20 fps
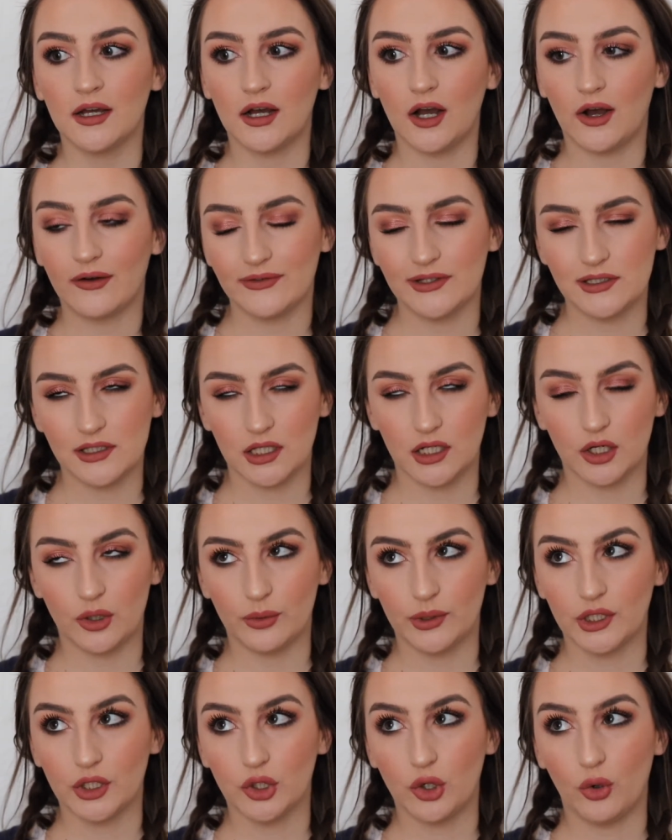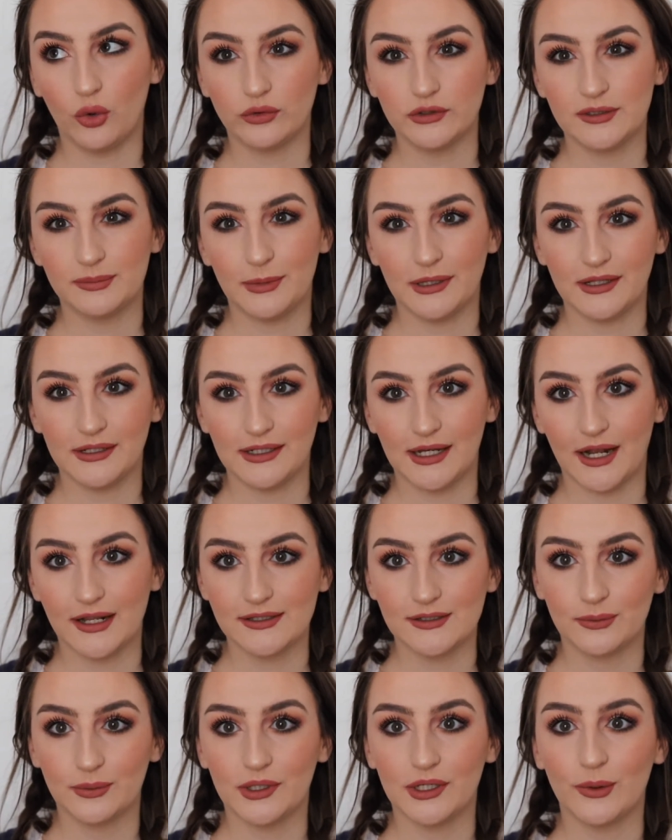Obviously I don't want an old smelly
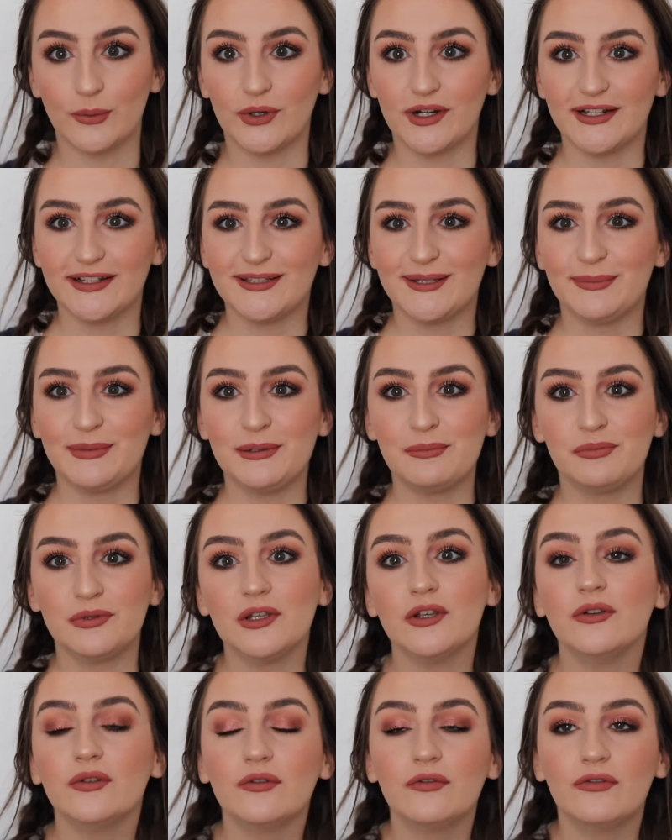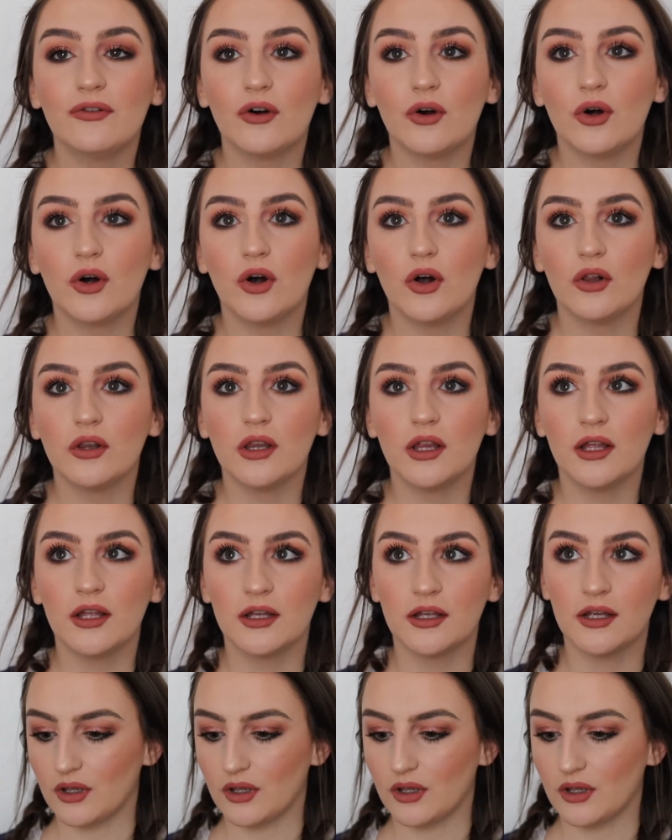nasty one. I want it to be beautiful.